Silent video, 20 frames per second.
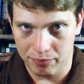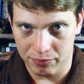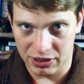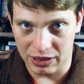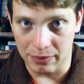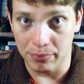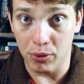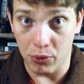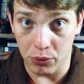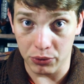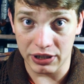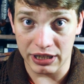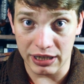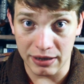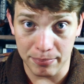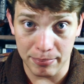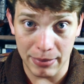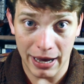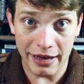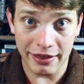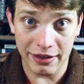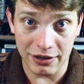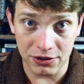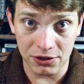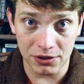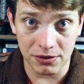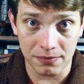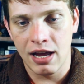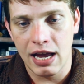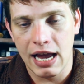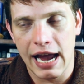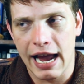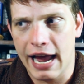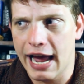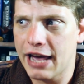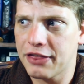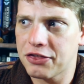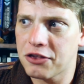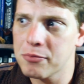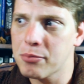supporting a pathogen.
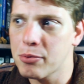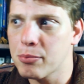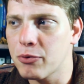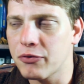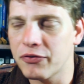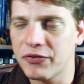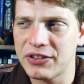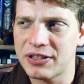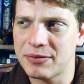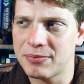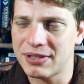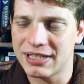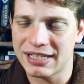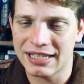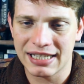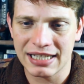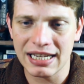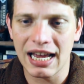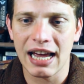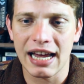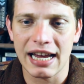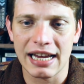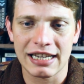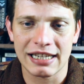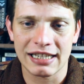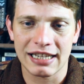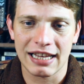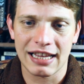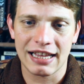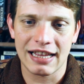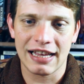Anthropomorphisms aside,